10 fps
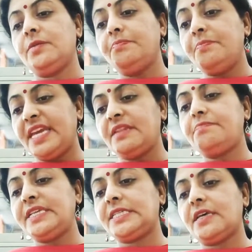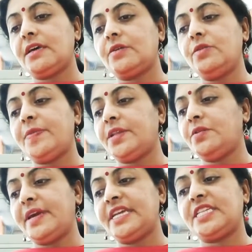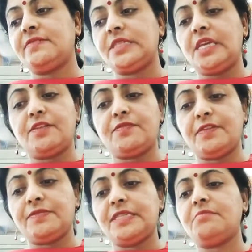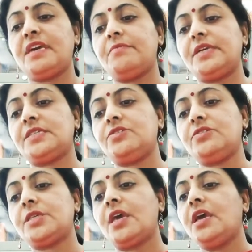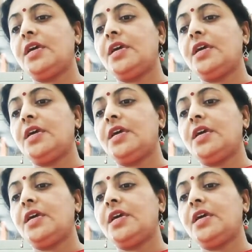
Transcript: main PISA group, and you might have seen, if you have seen my messages,